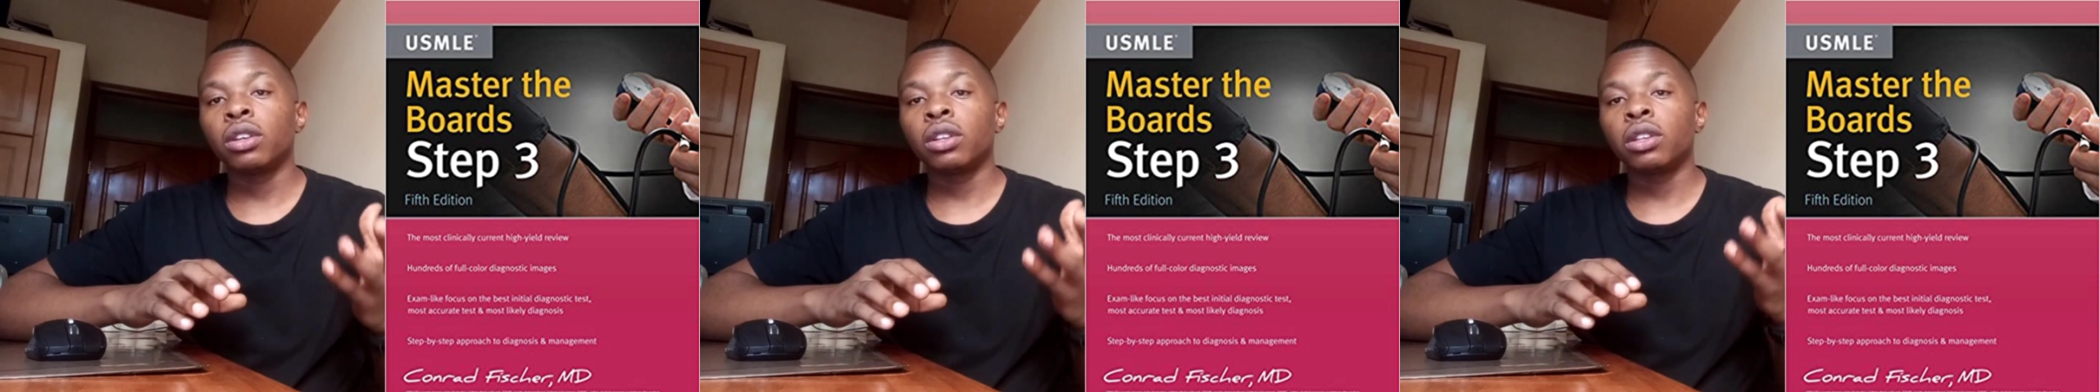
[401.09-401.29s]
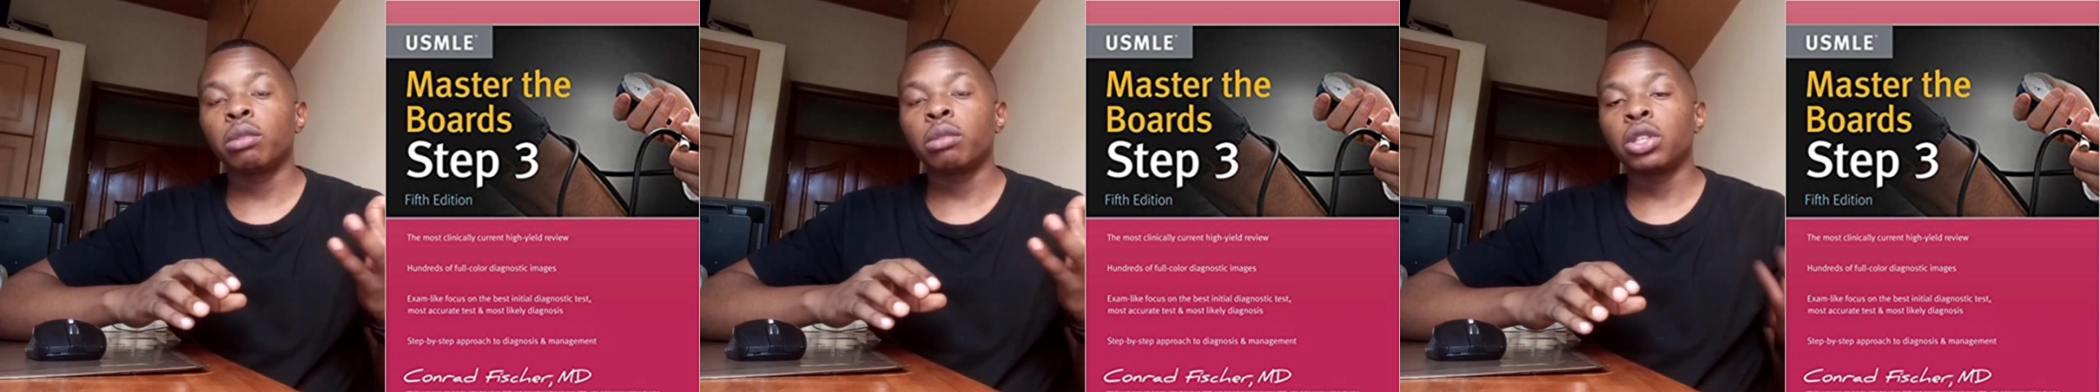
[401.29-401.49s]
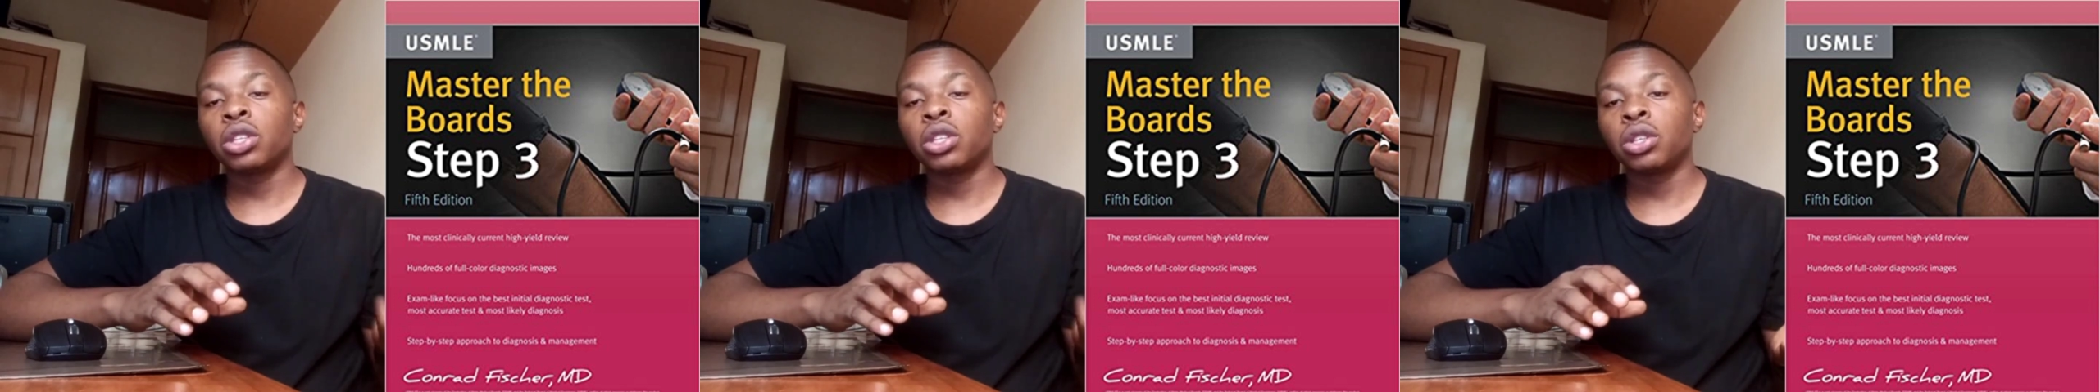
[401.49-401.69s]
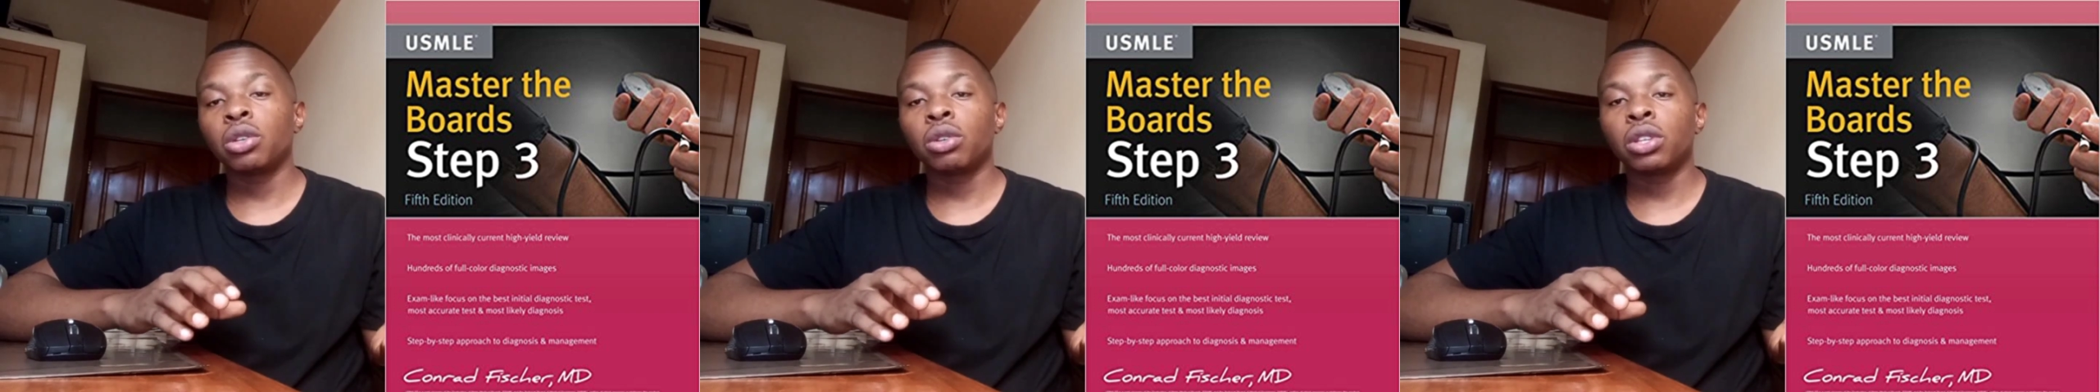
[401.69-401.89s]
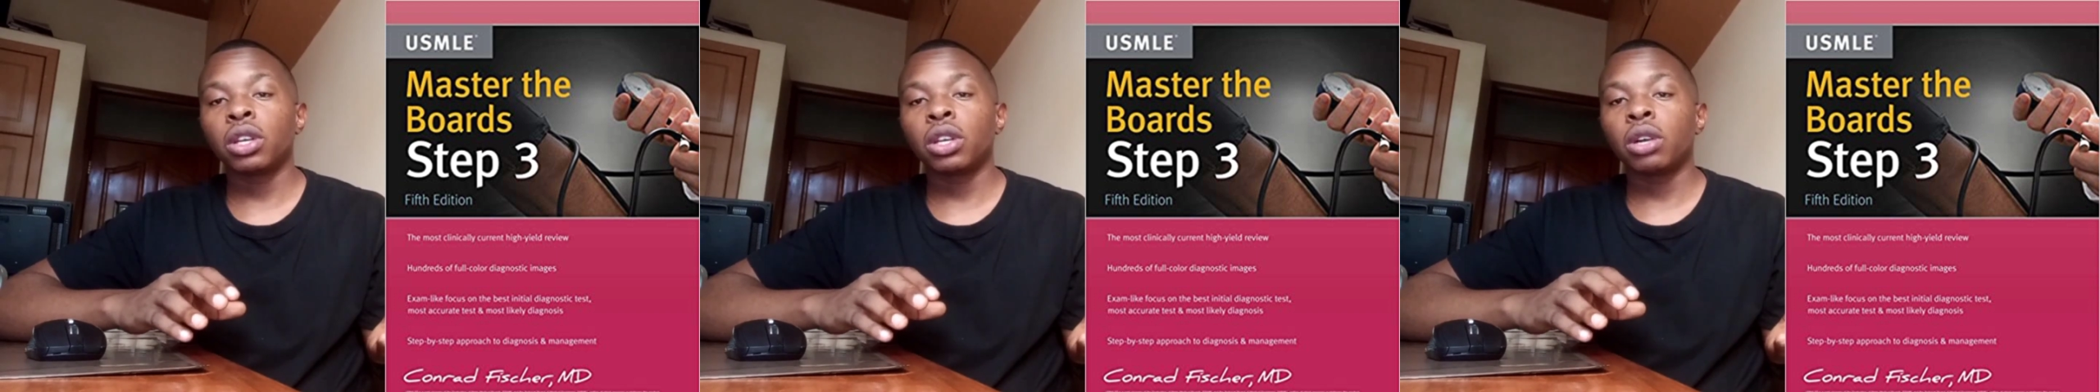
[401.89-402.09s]
the
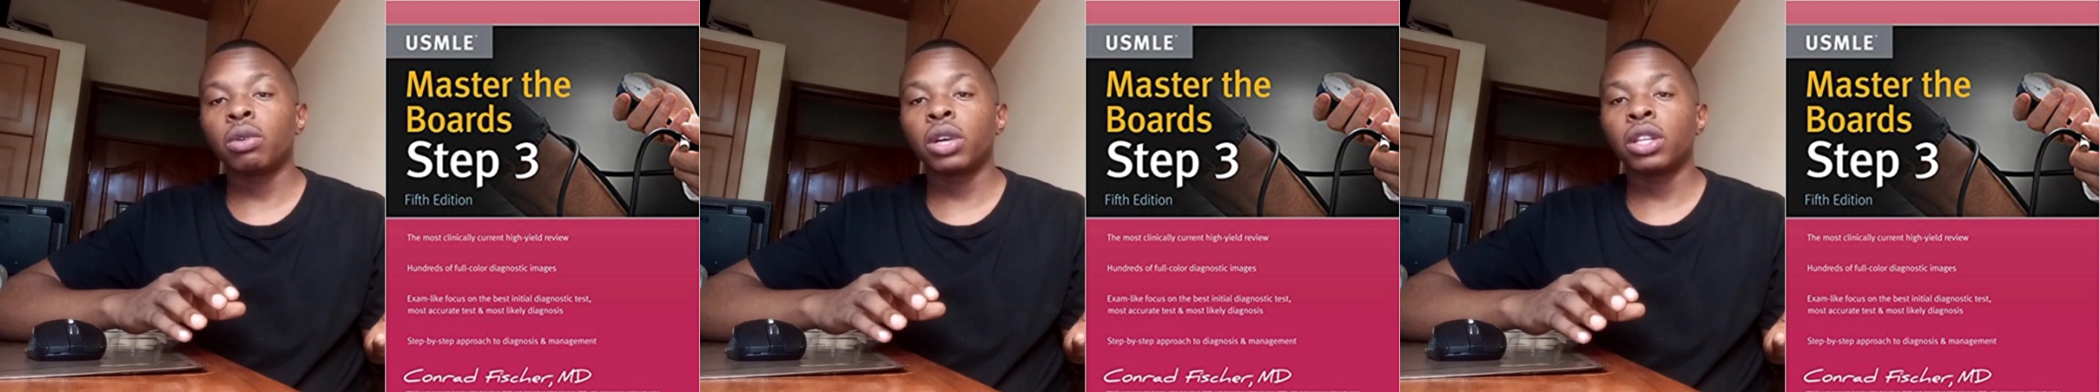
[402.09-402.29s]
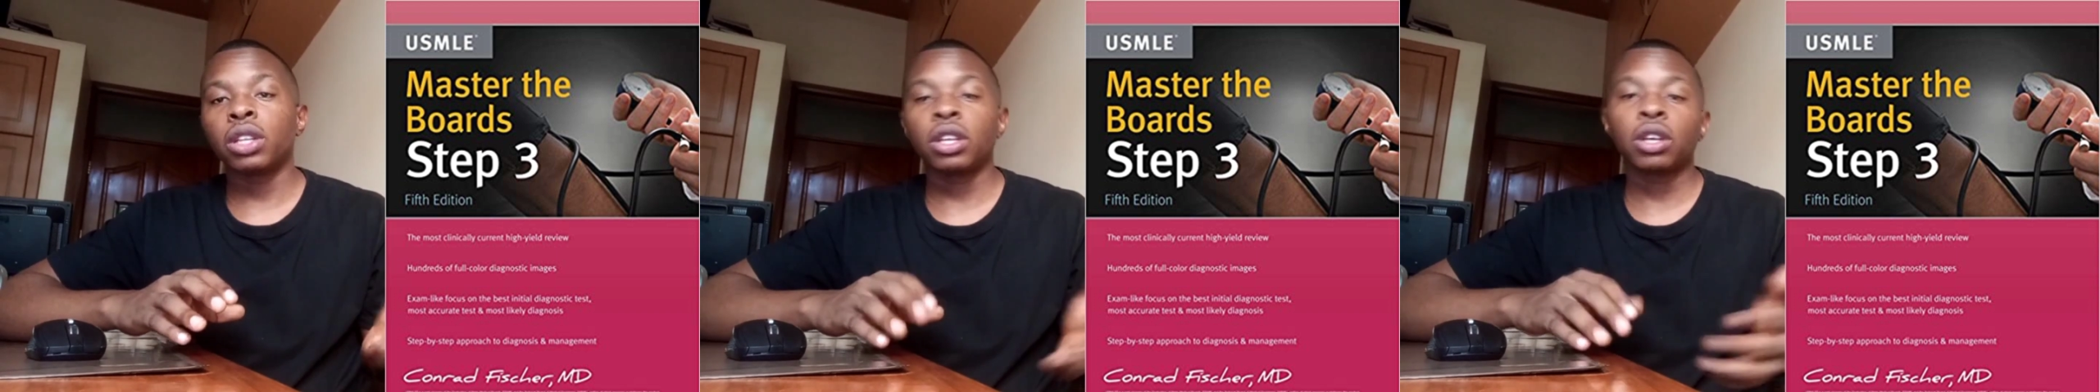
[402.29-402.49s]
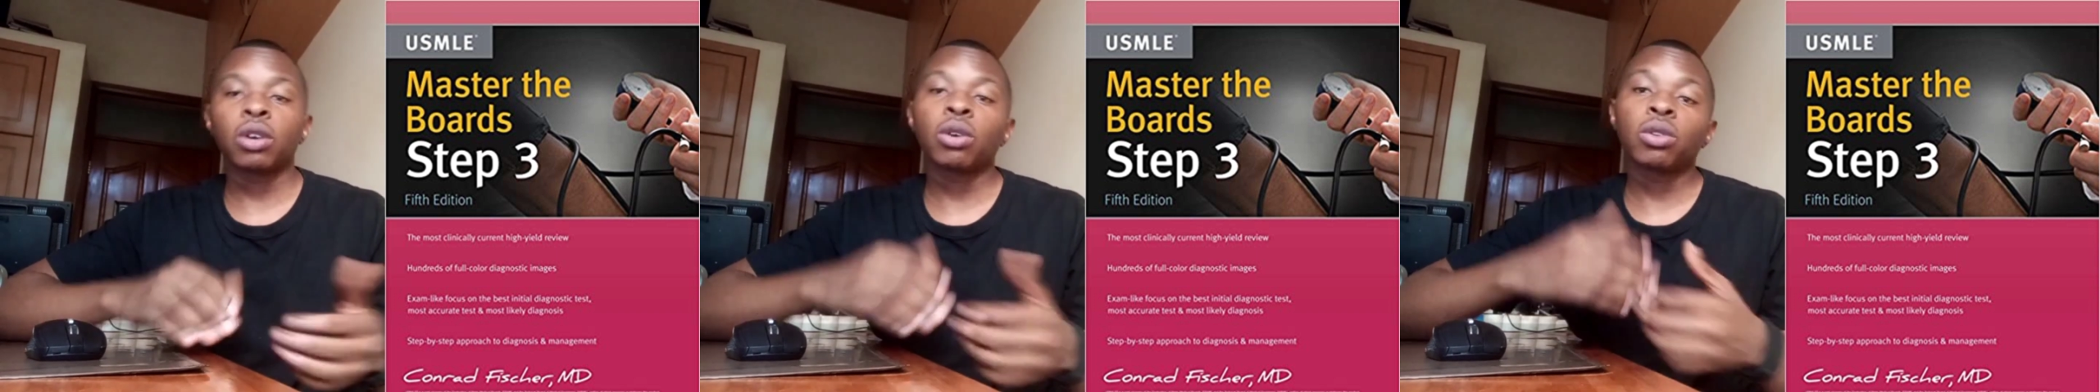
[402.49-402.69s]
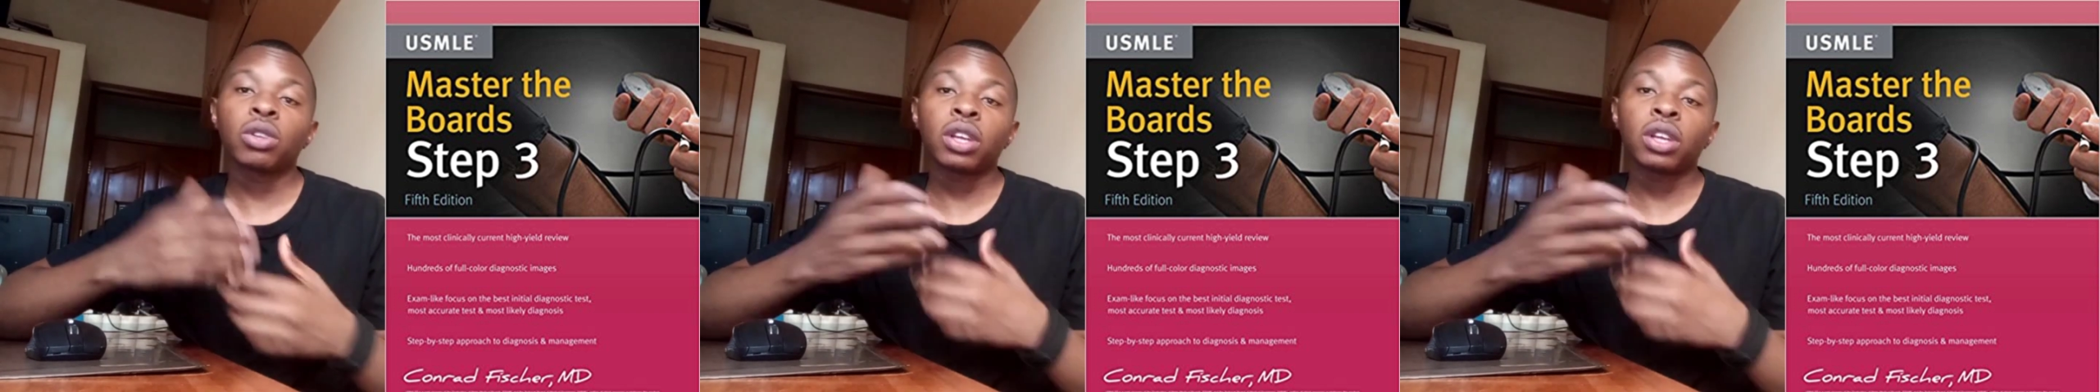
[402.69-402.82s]
material they are writing on